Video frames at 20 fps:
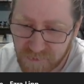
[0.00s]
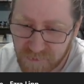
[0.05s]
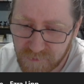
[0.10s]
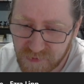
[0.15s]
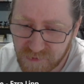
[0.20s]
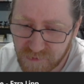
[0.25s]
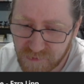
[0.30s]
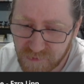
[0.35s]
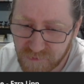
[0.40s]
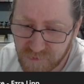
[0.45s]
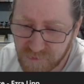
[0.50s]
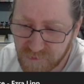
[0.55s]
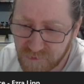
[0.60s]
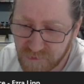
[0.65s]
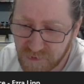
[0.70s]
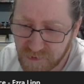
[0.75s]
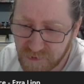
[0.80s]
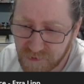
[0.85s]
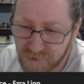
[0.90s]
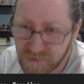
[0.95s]
because
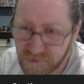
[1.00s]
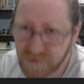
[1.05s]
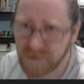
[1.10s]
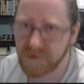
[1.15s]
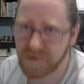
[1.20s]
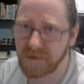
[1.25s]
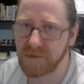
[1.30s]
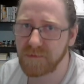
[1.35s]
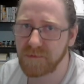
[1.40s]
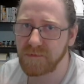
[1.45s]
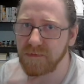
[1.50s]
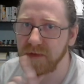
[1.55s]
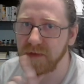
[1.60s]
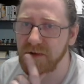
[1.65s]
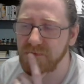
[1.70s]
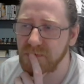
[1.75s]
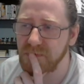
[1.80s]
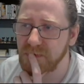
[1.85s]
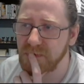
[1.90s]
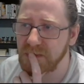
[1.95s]
I
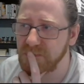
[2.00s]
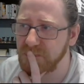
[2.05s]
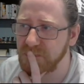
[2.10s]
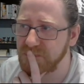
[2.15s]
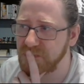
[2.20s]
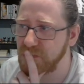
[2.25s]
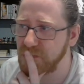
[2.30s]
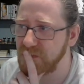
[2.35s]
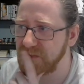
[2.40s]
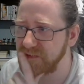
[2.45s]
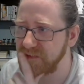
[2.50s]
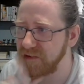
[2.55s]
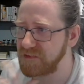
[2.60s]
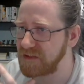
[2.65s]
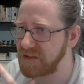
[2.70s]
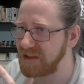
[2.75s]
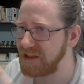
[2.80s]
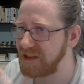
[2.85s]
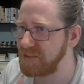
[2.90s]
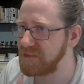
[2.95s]
don't know if
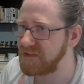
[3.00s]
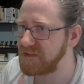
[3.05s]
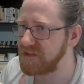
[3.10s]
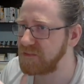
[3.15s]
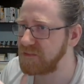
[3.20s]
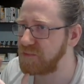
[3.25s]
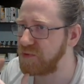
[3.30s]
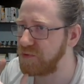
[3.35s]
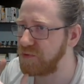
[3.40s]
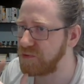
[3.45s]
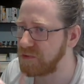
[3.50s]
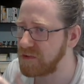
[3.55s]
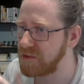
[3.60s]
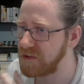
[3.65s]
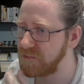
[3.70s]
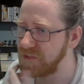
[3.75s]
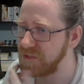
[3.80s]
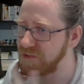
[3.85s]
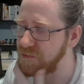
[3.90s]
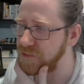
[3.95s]
there's a limited pool
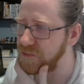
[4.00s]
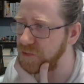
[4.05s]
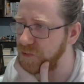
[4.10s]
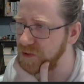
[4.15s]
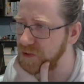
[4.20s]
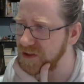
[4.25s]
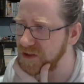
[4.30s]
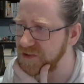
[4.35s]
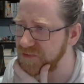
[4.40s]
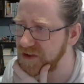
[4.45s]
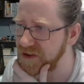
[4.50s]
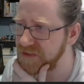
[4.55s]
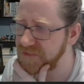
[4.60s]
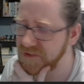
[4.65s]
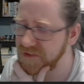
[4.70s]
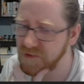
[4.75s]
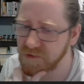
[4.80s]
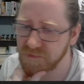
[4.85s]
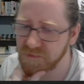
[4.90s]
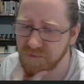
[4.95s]
we are all
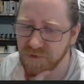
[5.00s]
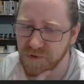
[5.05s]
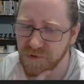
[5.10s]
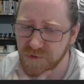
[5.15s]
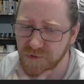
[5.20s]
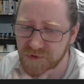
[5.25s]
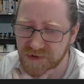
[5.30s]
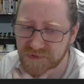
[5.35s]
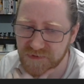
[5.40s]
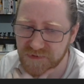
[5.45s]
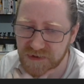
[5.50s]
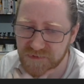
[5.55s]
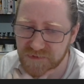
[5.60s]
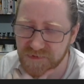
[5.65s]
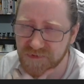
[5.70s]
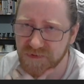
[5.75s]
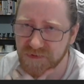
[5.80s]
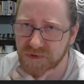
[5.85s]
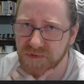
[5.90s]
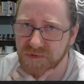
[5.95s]
drafting off, or if
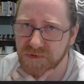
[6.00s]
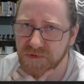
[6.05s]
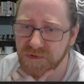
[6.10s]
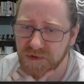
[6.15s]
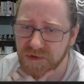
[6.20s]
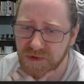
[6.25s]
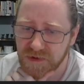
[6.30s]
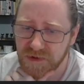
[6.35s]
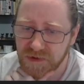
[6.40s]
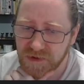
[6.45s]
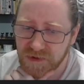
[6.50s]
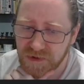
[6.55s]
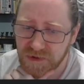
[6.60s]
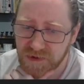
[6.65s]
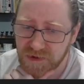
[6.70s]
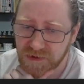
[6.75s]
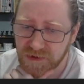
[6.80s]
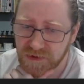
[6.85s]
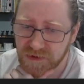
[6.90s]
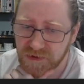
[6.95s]
it's just
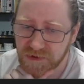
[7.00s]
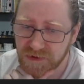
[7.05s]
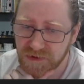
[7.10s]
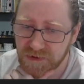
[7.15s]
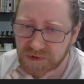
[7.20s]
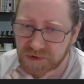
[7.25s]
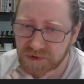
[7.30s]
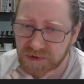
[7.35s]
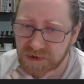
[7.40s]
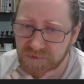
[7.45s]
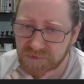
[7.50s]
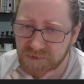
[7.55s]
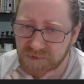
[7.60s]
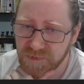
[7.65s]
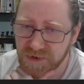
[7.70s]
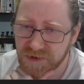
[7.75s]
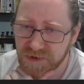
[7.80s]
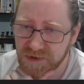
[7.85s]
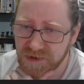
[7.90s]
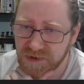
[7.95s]

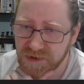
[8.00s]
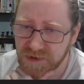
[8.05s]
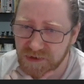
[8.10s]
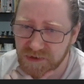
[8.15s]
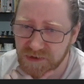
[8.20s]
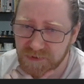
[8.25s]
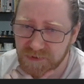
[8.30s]
everybody